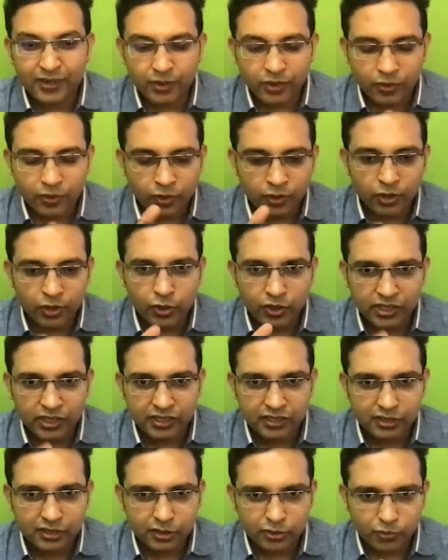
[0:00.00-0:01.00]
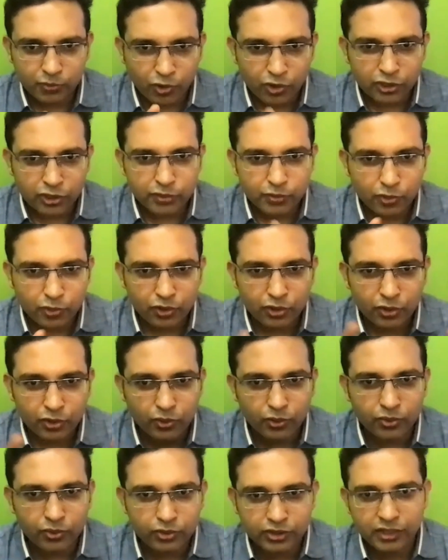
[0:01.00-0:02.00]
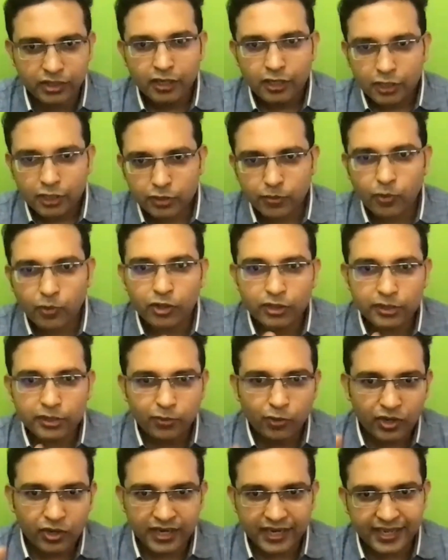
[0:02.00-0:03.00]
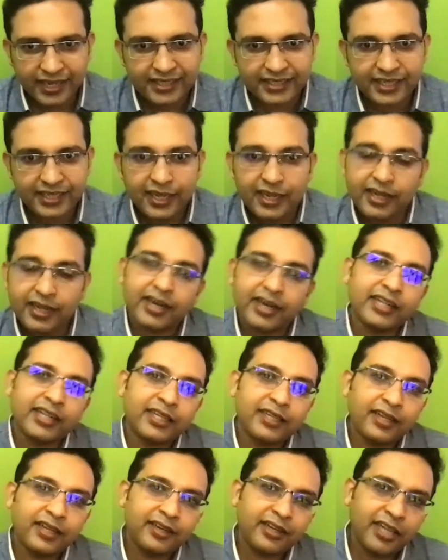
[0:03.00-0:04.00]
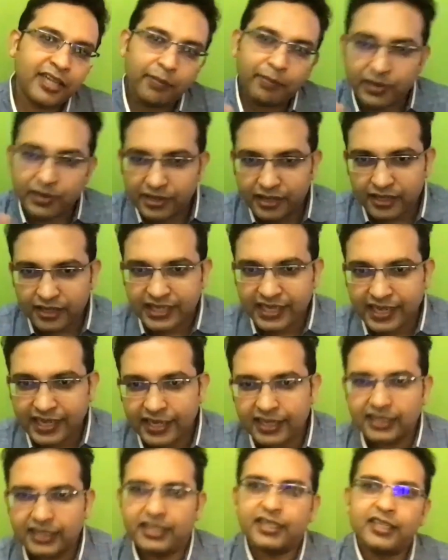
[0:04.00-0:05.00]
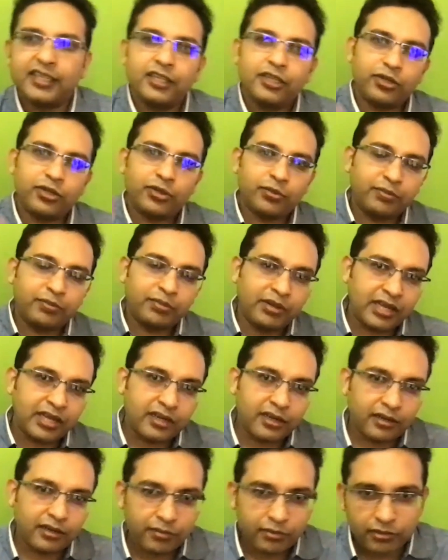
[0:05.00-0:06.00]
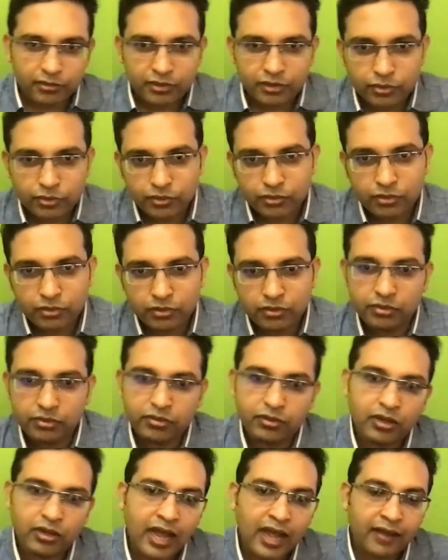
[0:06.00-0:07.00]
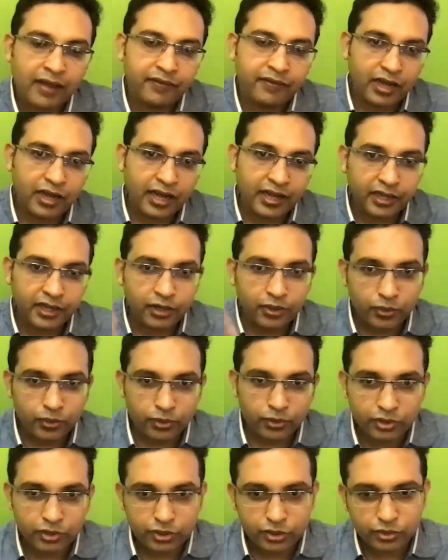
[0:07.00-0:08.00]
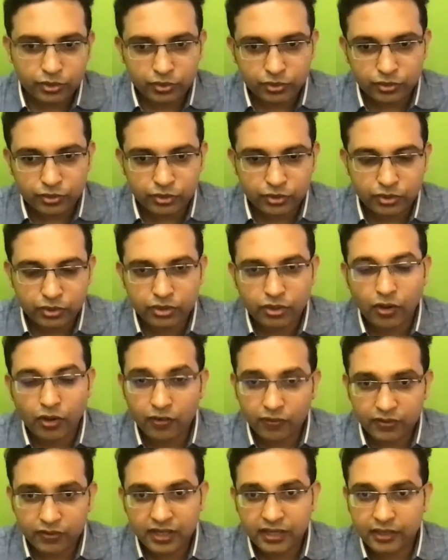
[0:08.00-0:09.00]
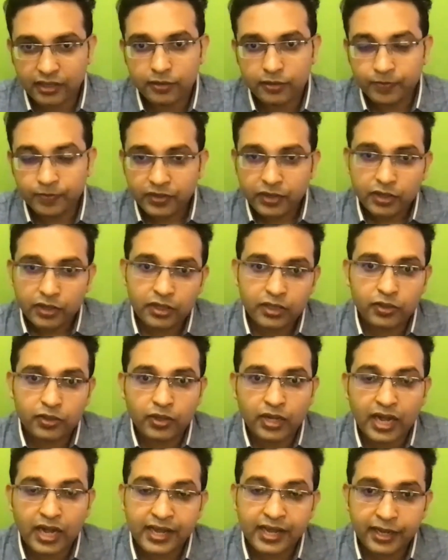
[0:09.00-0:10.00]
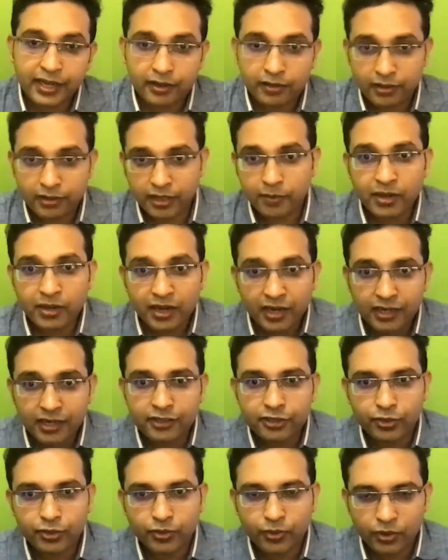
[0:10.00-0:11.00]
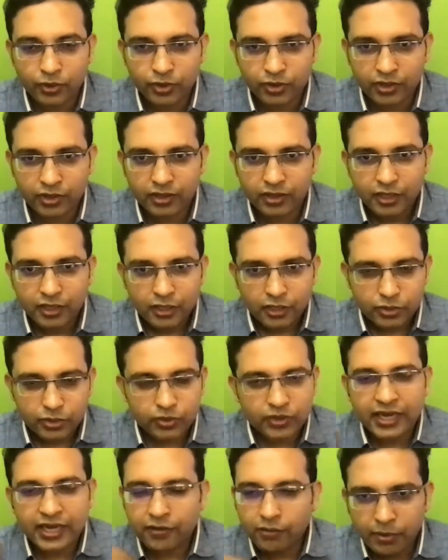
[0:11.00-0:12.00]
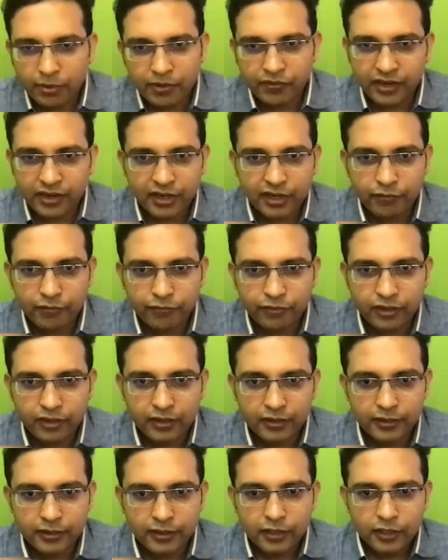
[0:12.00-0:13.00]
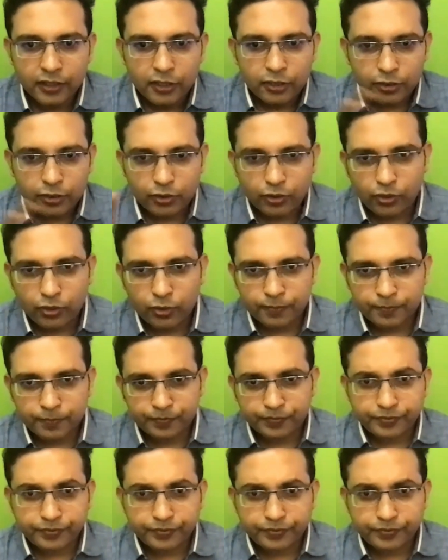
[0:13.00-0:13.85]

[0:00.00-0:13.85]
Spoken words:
conquer the small goals, small hills, rather than keep it till the end to make to have a high goal to solve. Like to high Himalayas to conquer. So that will be very difficult. So